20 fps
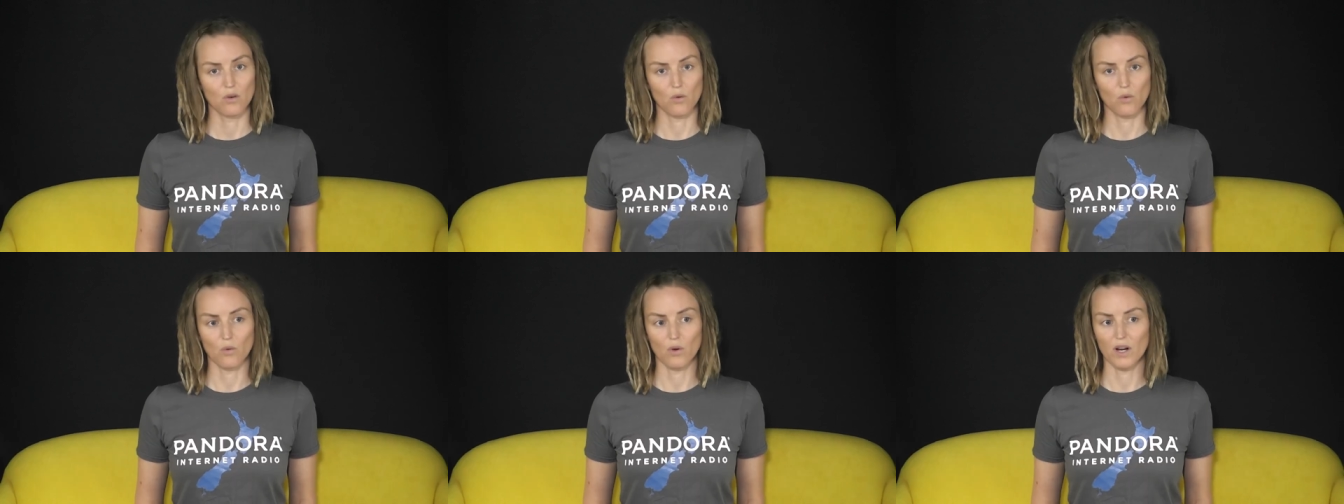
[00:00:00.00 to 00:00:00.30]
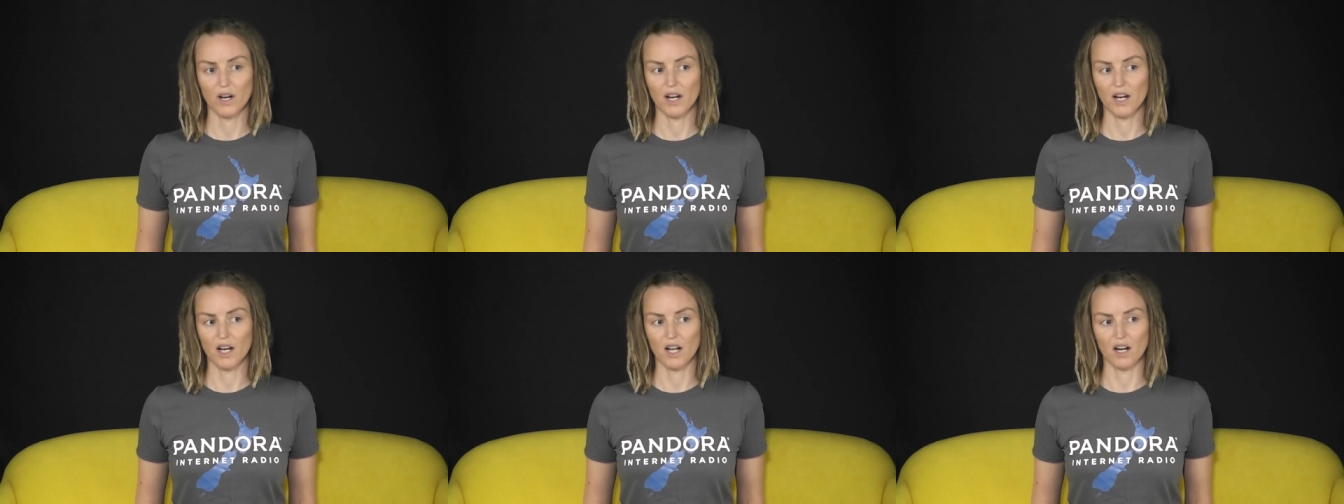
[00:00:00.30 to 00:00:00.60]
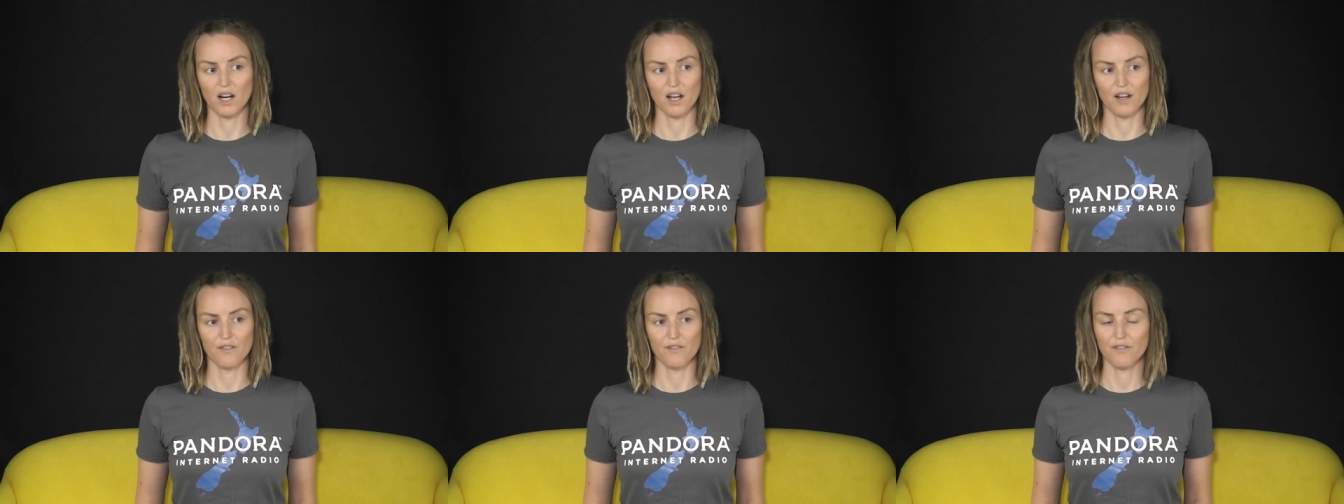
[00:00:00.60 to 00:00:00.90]

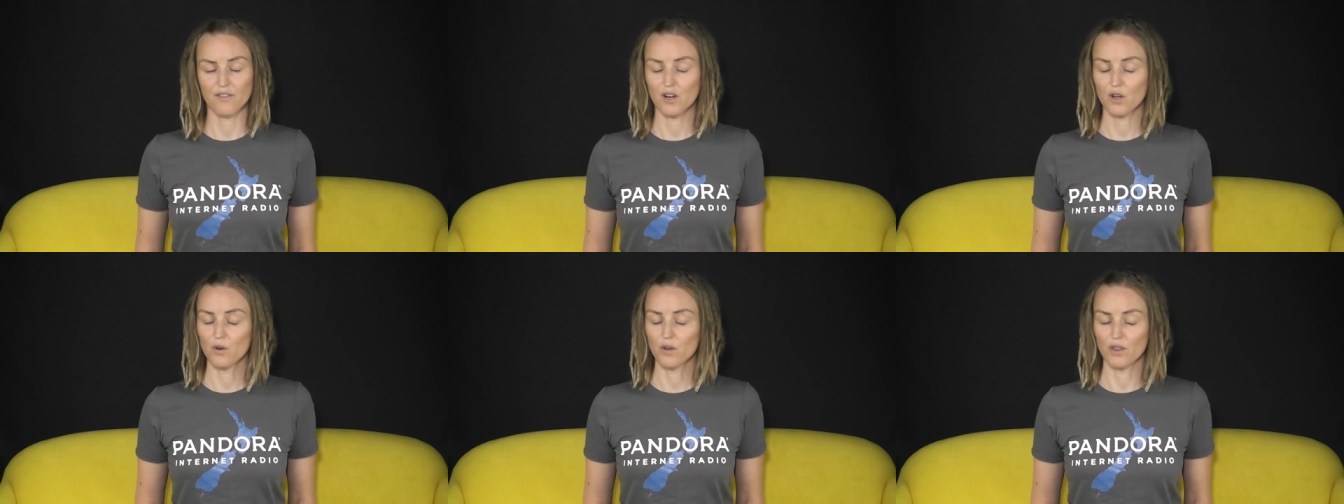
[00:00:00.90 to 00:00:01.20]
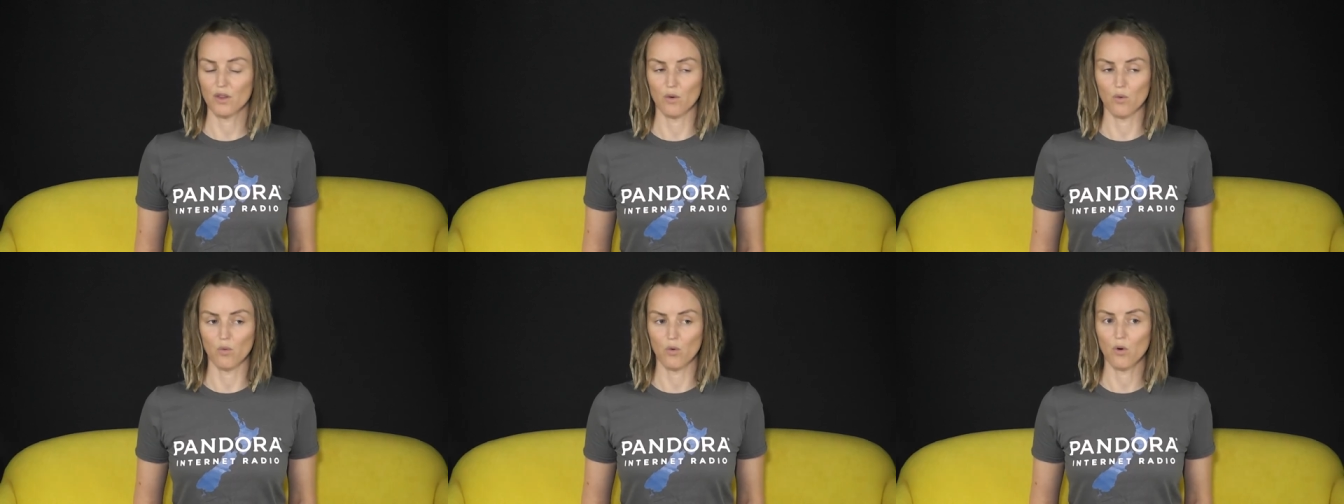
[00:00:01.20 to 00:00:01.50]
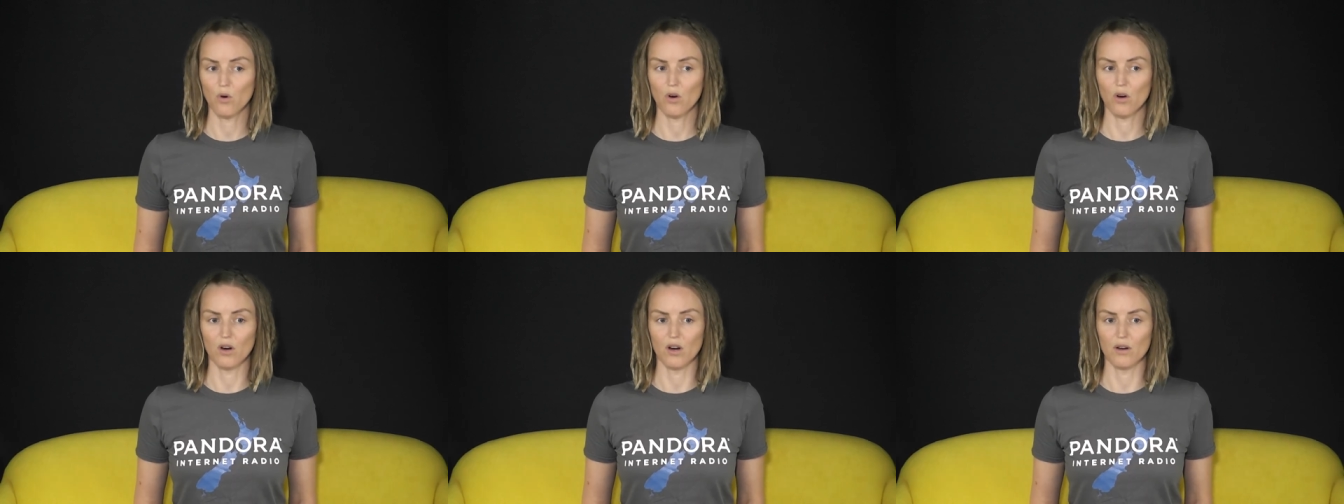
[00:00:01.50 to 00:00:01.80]
Well, I flew in the
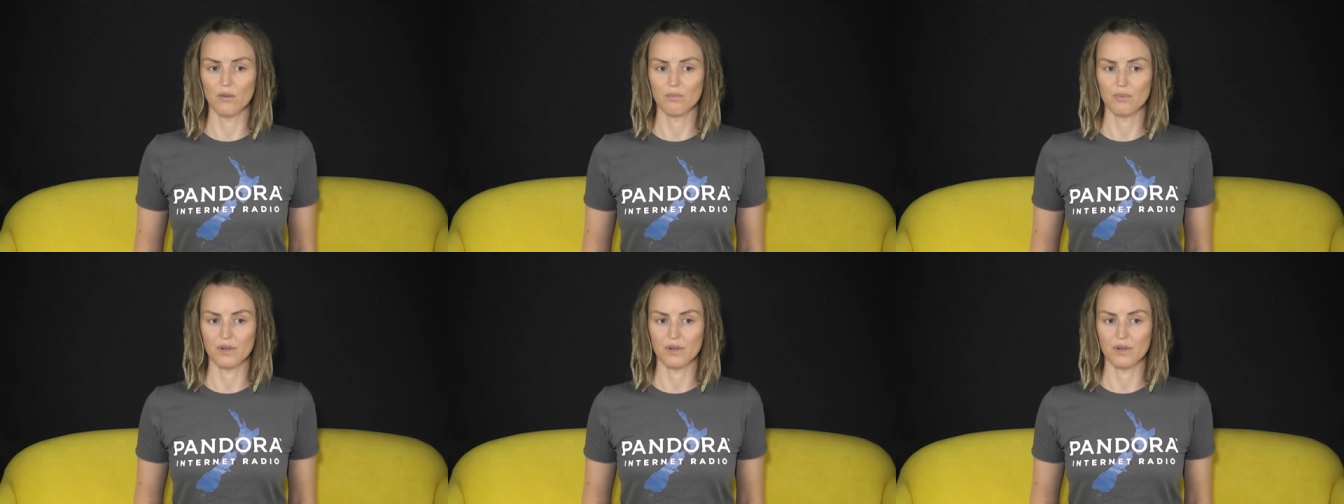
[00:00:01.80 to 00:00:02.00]
war,